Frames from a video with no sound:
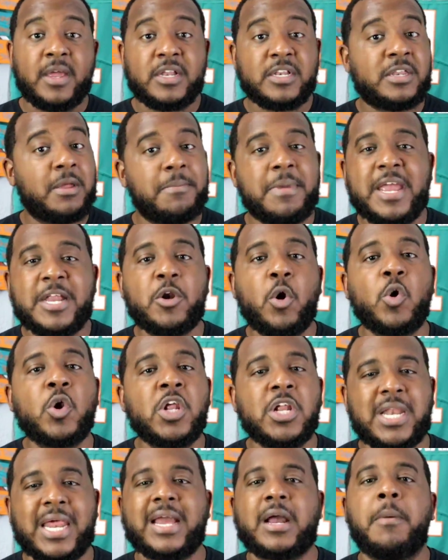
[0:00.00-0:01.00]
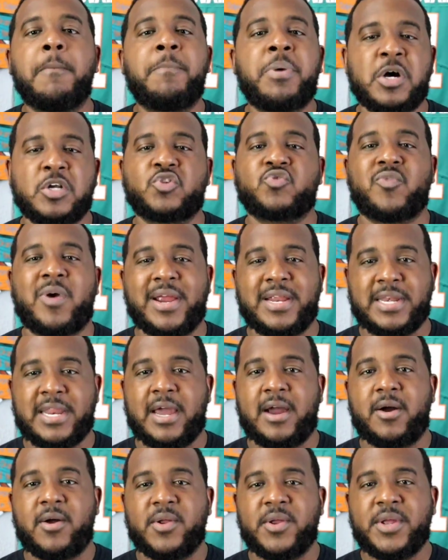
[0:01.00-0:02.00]
The man don't look like a bust right
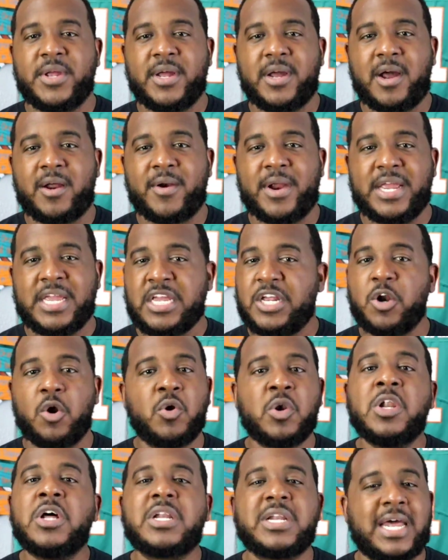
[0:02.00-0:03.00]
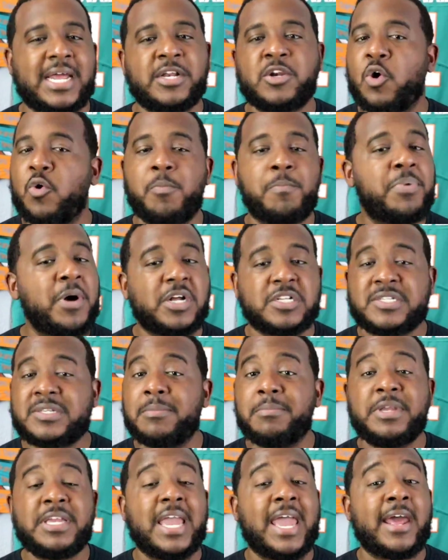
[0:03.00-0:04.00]
now. All right, he don't look like no bust
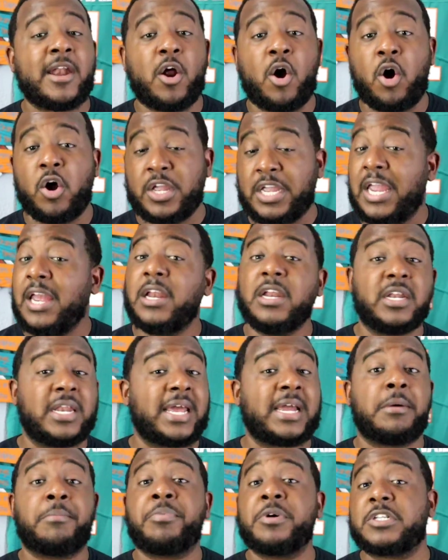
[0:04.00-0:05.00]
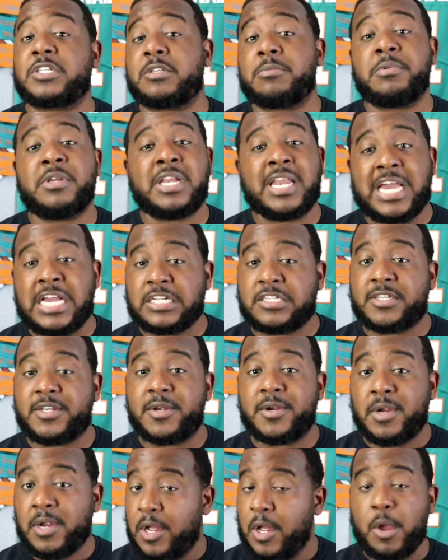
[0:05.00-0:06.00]
to me at all. He ain't look like a bust to me last
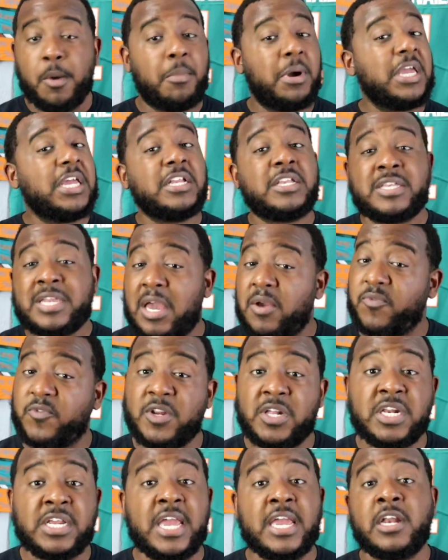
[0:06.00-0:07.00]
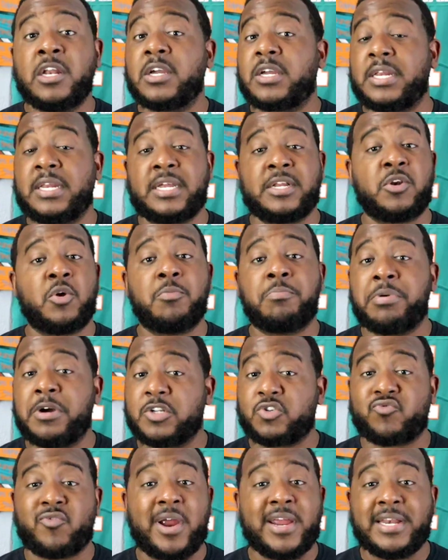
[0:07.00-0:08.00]
year. But he definitely ain't looking like no
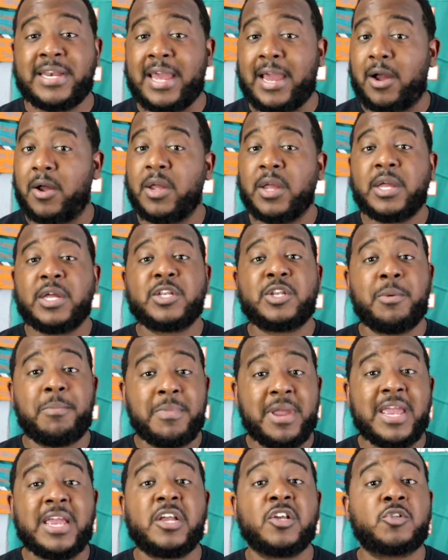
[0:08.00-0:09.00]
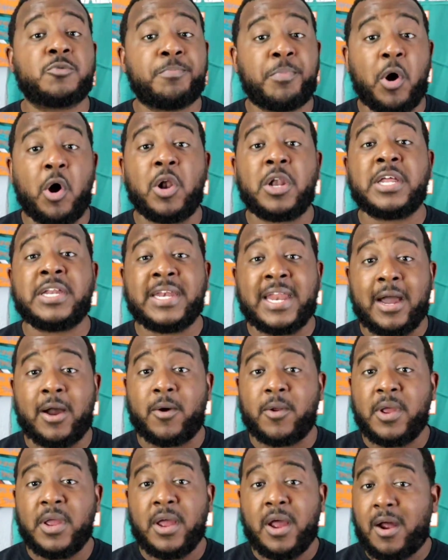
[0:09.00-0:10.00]
bust right now. The man is balling
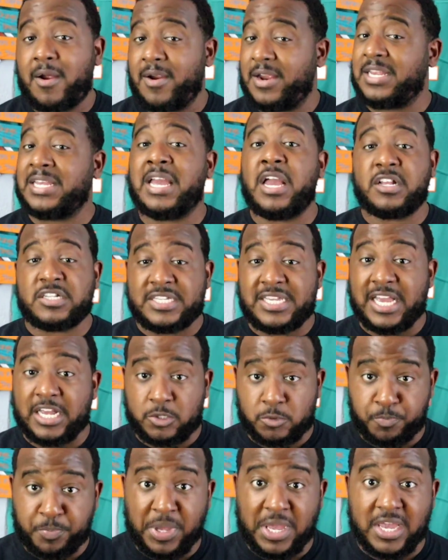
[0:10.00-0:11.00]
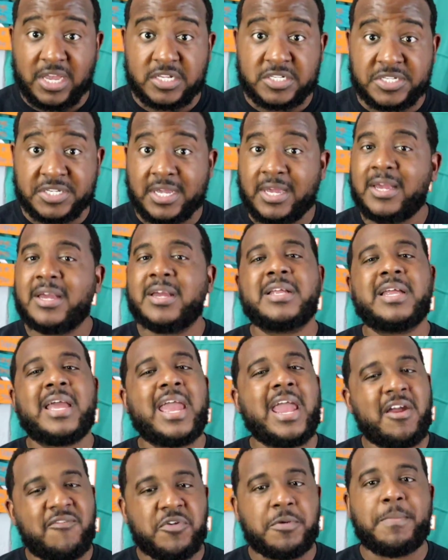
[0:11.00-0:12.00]
out. All right, yes, he has picks.
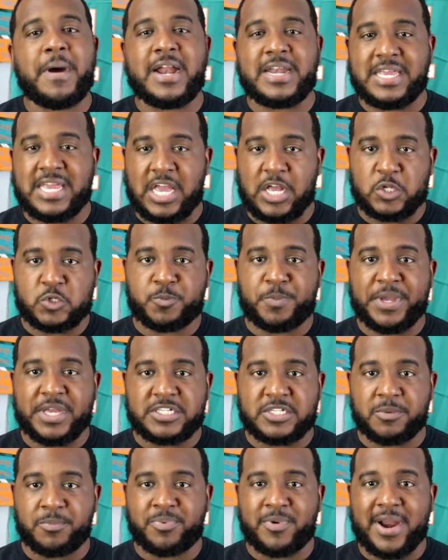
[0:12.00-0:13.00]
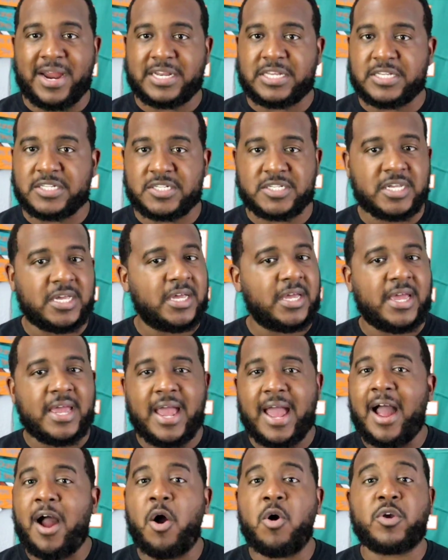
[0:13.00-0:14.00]
Everybody has picks in practice.
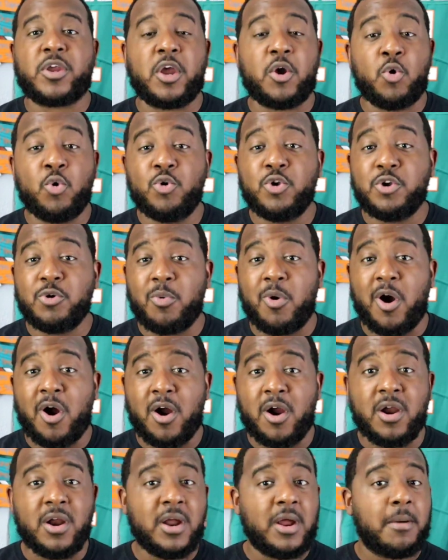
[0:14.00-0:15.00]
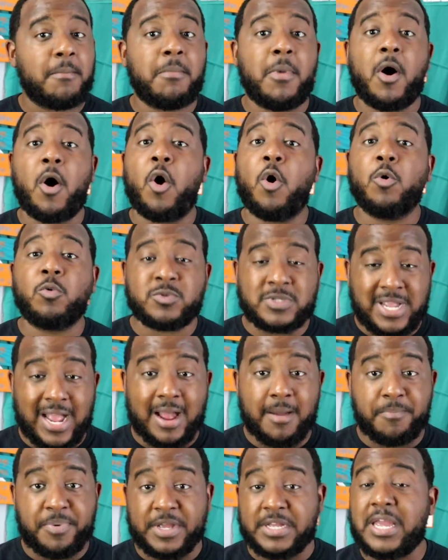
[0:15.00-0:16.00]
I don't care who you are. Mahomes
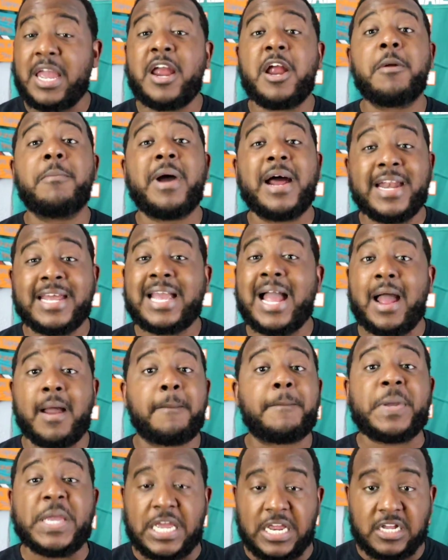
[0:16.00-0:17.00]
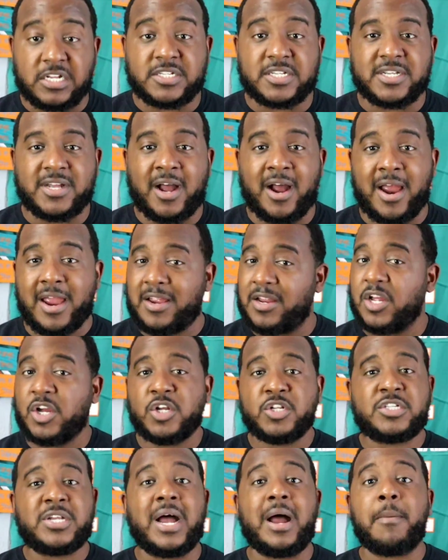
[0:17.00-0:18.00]
got picks. Everybody got picks, all right?
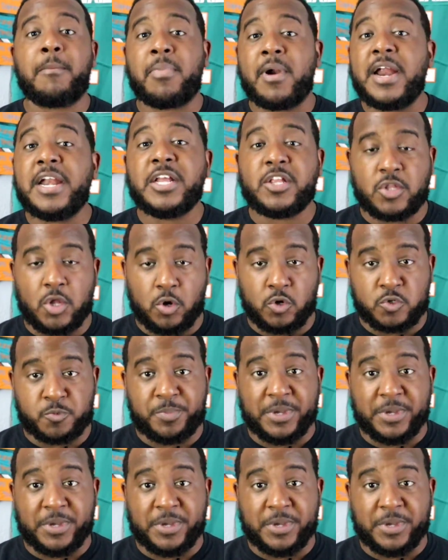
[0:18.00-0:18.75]
Tom Brady throws